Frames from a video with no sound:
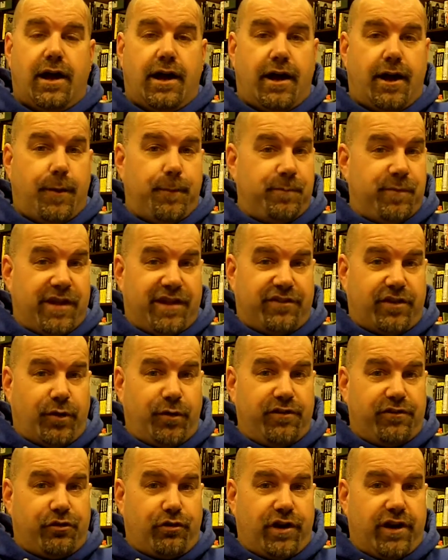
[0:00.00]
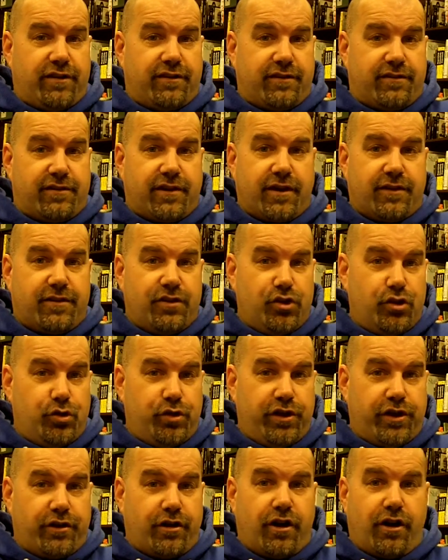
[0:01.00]
Um, it's always great to start the
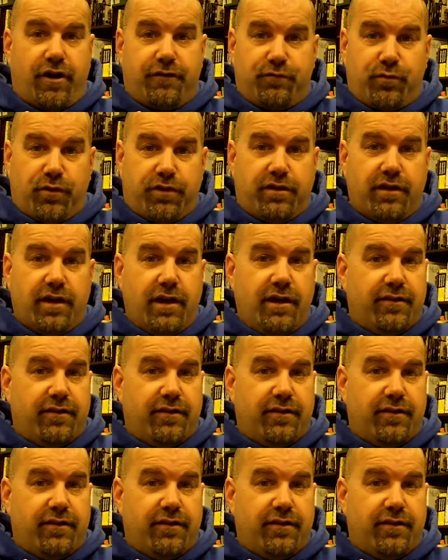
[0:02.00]
new year off with